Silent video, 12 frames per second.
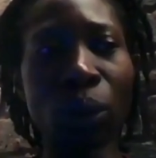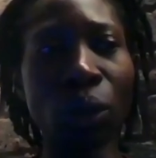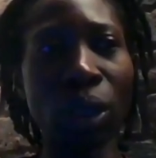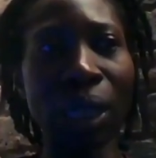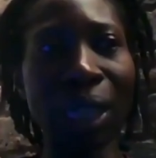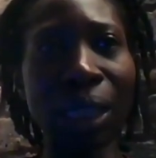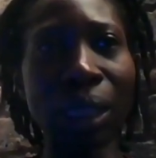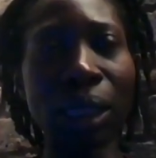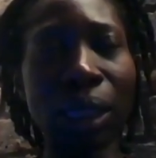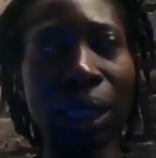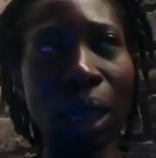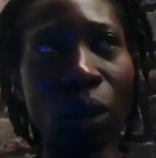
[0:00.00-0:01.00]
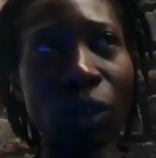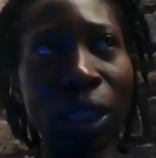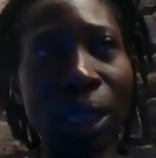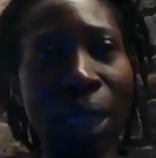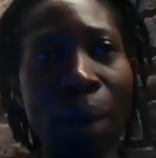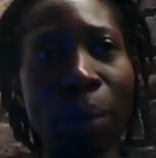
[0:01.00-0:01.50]
So they're going to
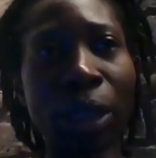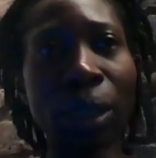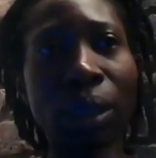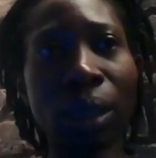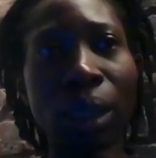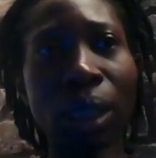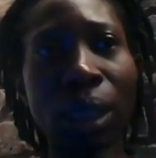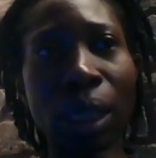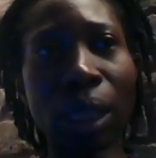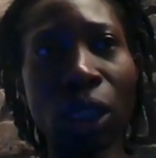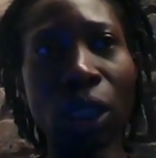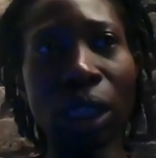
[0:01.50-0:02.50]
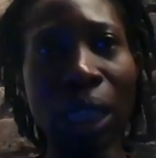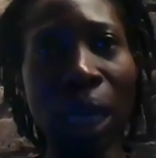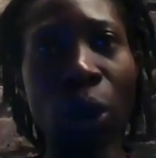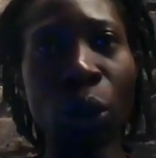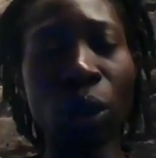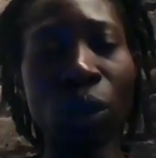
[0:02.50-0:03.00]
self-examine and they're going to
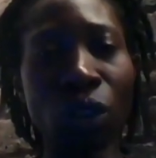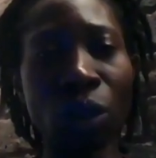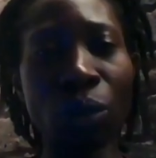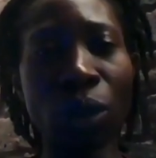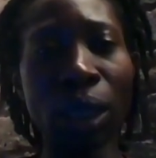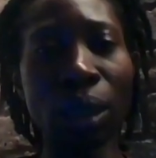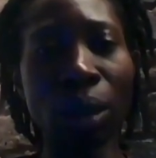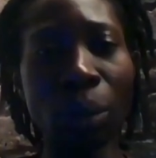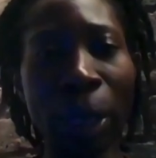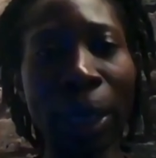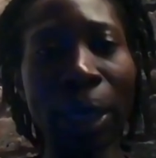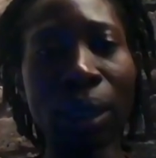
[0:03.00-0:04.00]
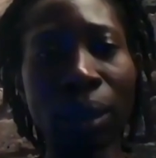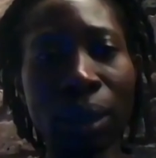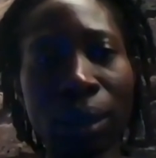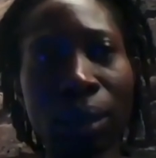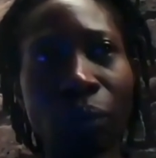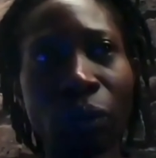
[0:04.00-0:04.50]
tell you if something
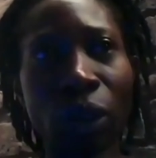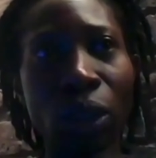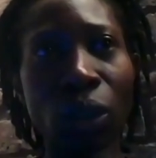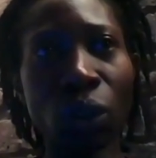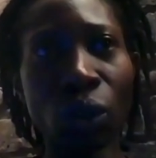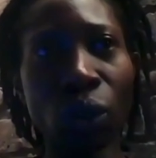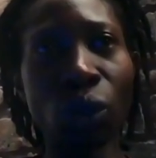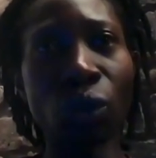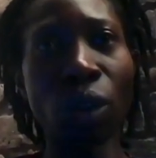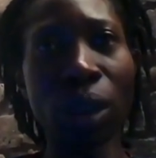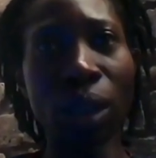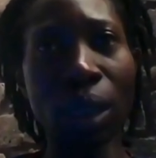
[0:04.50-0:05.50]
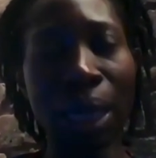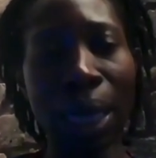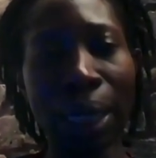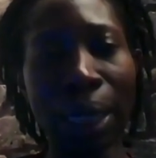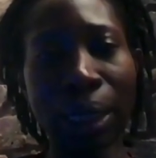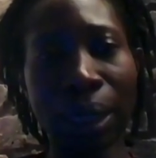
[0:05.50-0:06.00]
appears sooner rather than
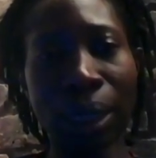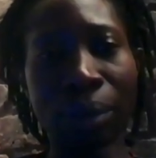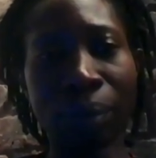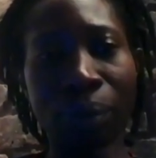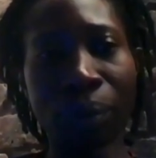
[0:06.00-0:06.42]
later.